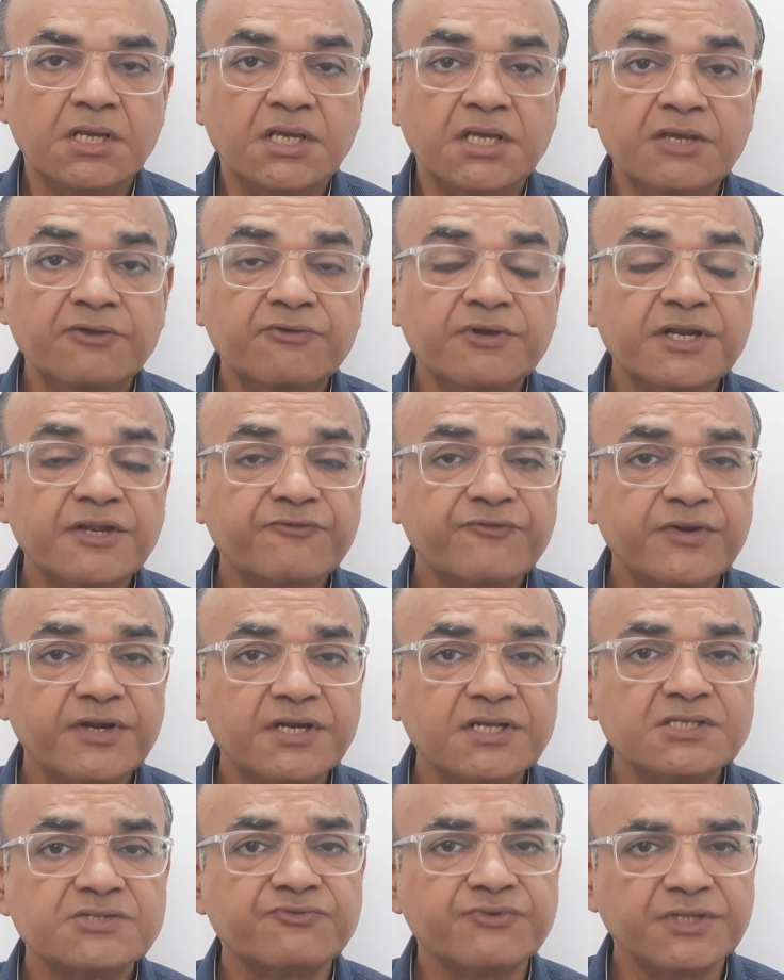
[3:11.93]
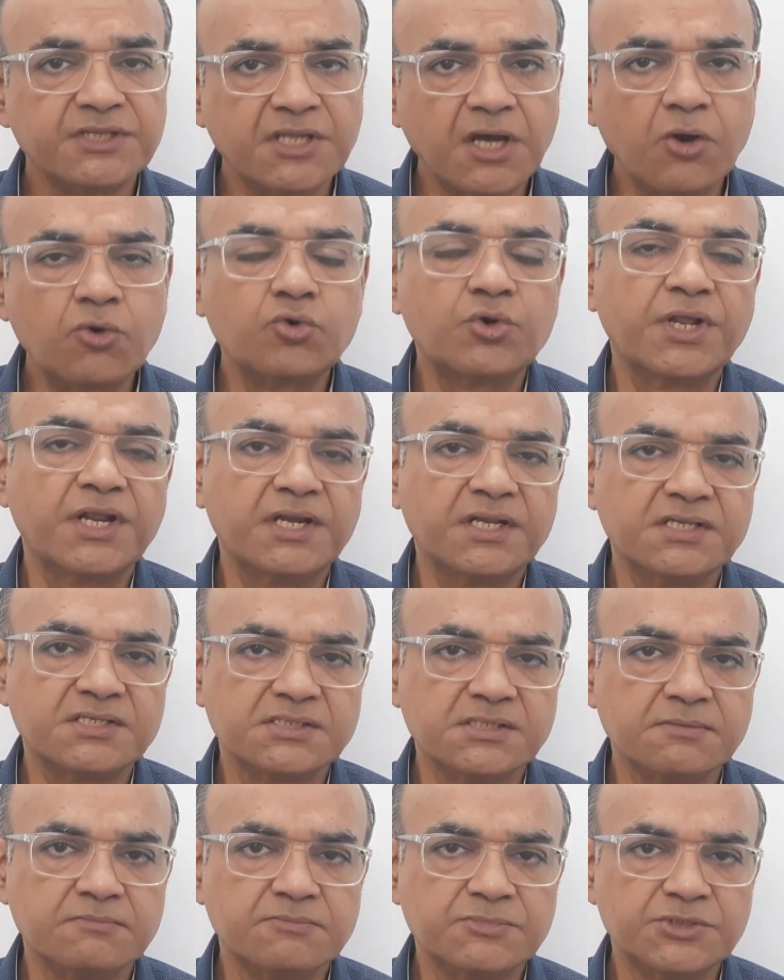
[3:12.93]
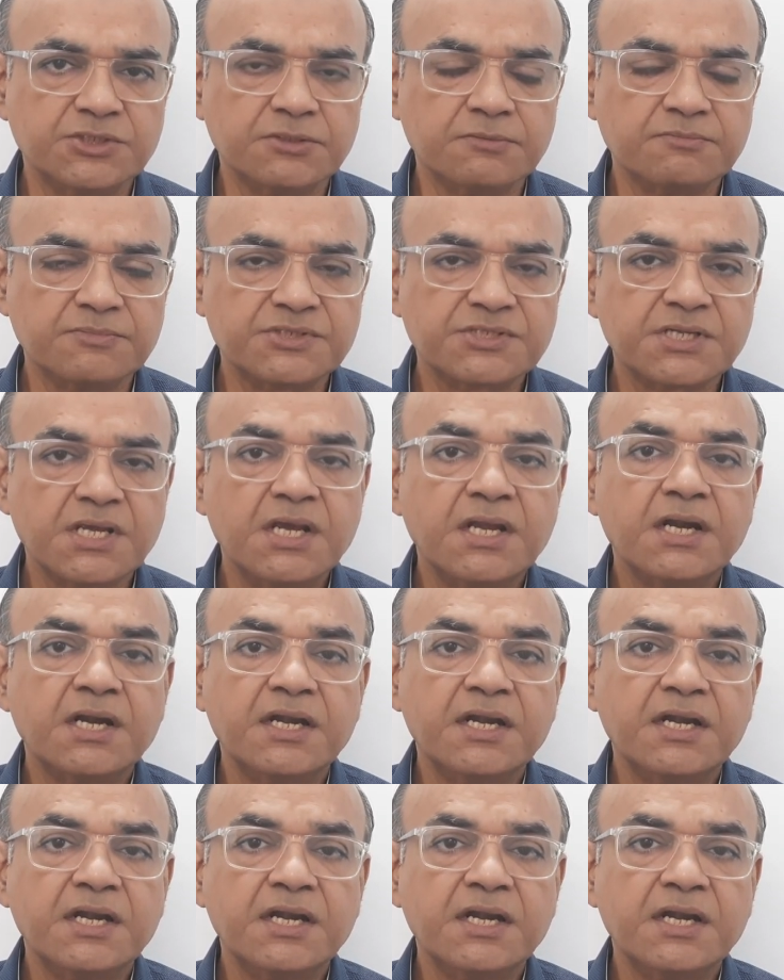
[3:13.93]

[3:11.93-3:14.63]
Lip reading: even if it is without any symptoms,